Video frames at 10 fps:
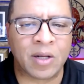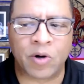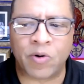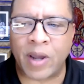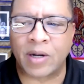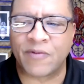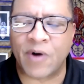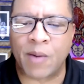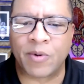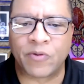create an
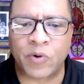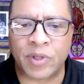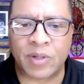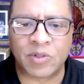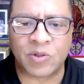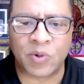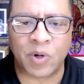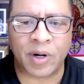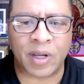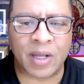environment for them to
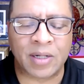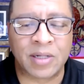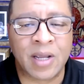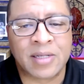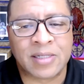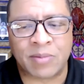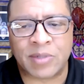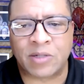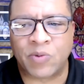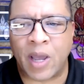work. And
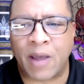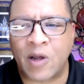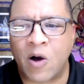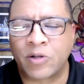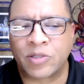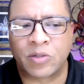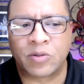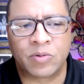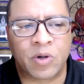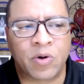sometimes we have to
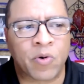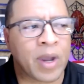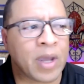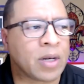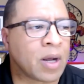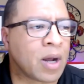also create,